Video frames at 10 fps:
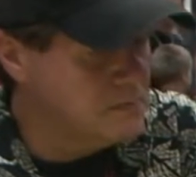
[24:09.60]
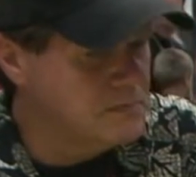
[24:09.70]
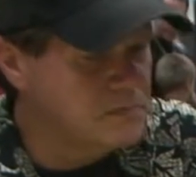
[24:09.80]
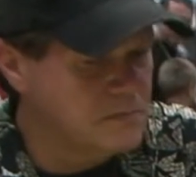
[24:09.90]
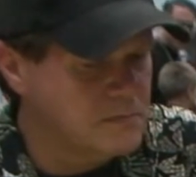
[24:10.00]

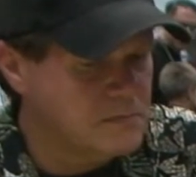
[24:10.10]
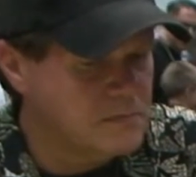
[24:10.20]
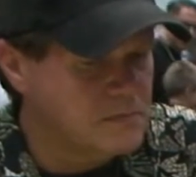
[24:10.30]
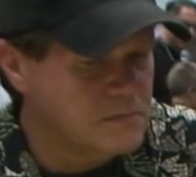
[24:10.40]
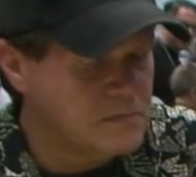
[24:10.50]

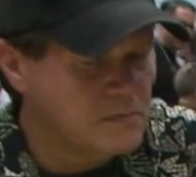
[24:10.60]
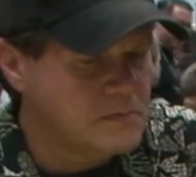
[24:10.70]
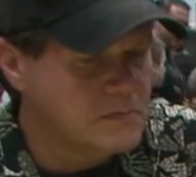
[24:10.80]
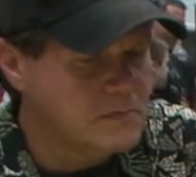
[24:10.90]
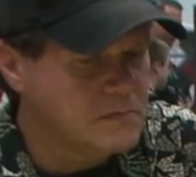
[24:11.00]

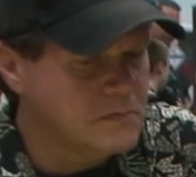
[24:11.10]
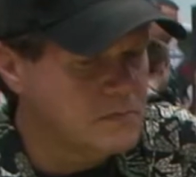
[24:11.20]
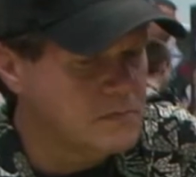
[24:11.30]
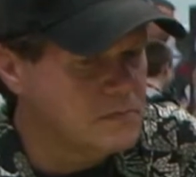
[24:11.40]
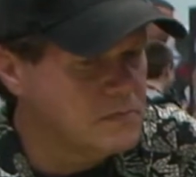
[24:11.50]

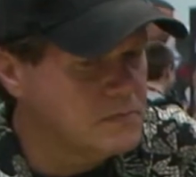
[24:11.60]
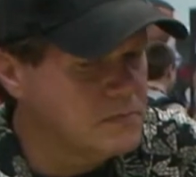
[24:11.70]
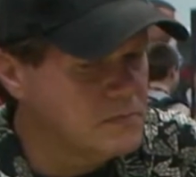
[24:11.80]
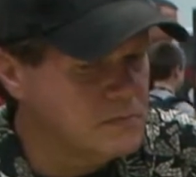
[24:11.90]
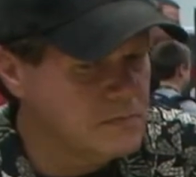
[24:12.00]

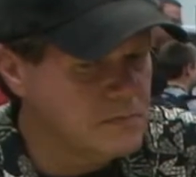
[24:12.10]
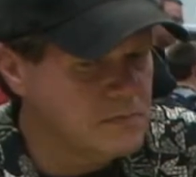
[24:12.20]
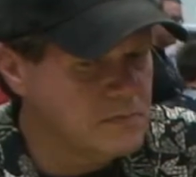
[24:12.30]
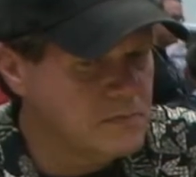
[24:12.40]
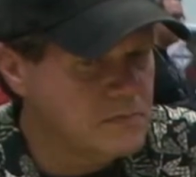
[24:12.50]

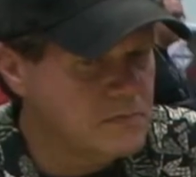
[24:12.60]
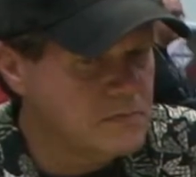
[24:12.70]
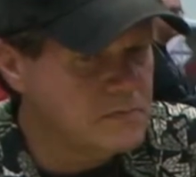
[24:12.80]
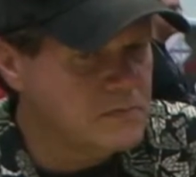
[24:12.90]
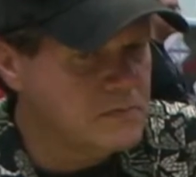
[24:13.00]

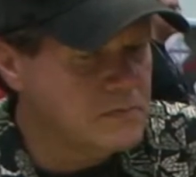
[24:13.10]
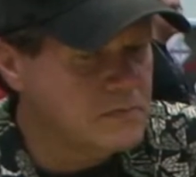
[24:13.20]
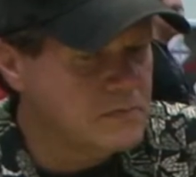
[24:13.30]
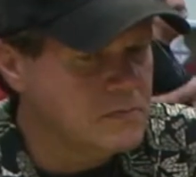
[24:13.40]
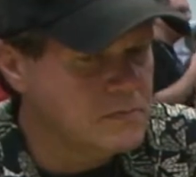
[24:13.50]

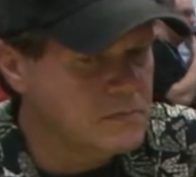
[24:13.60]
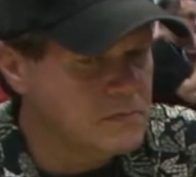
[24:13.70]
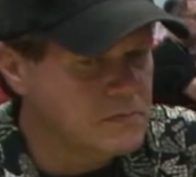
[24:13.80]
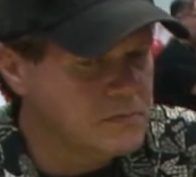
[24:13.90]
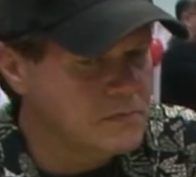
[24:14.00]

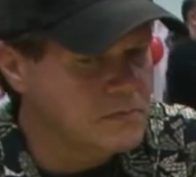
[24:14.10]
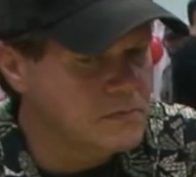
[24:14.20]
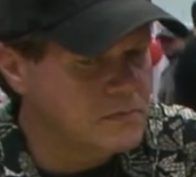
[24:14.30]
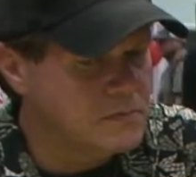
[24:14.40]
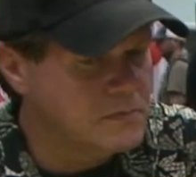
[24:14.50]

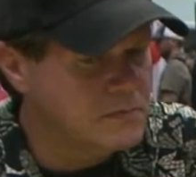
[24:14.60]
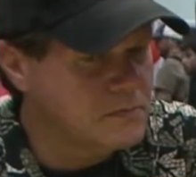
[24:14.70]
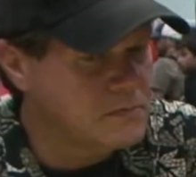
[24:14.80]
(silent)